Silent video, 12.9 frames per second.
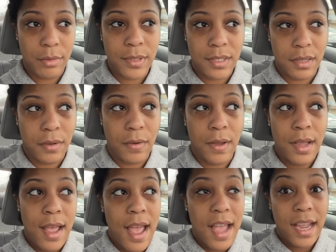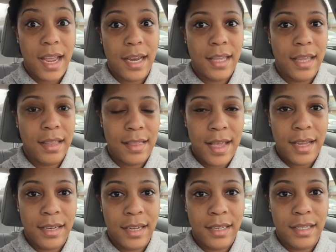So I got to get that
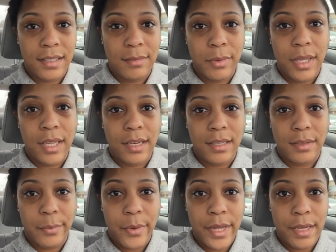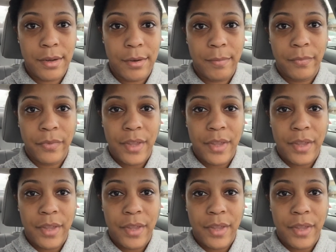done this weekend as well.